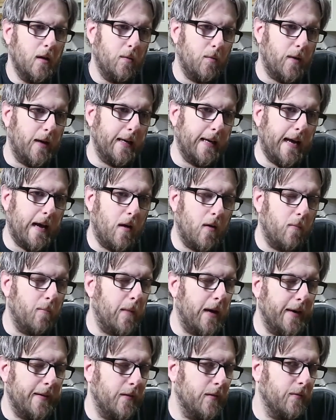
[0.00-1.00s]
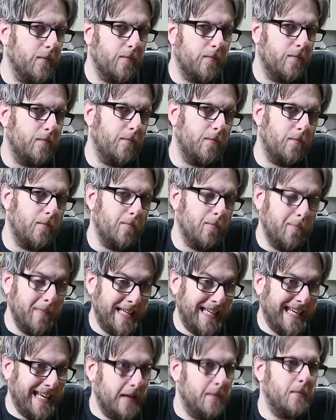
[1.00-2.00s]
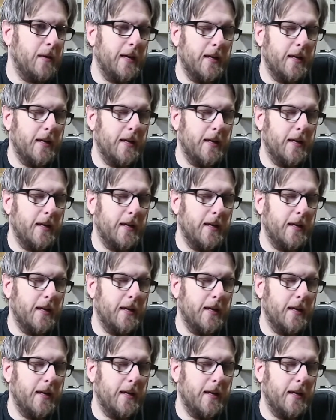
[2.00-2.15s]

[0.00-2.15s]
Right now, me and